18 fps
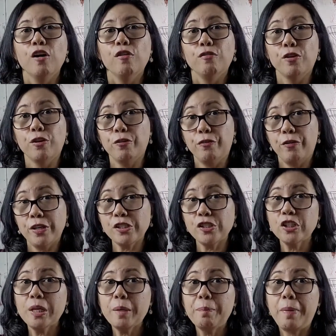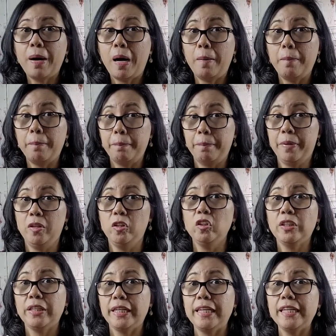For freshly pumped
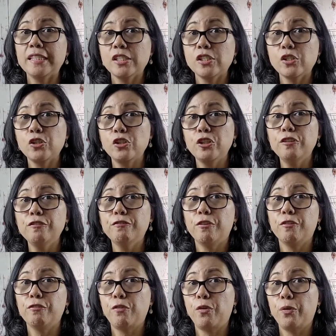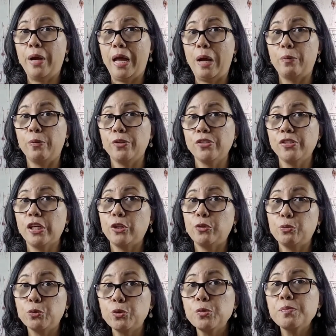milk, it's good for 4 hours at
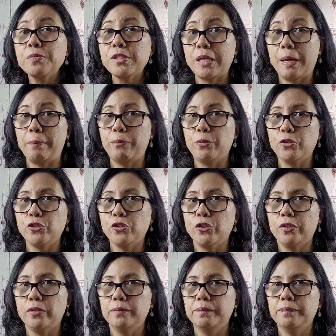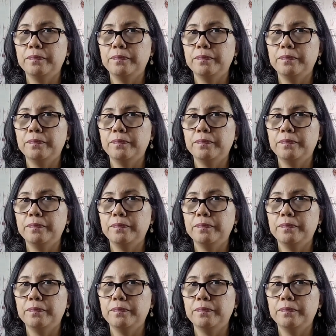room temperature.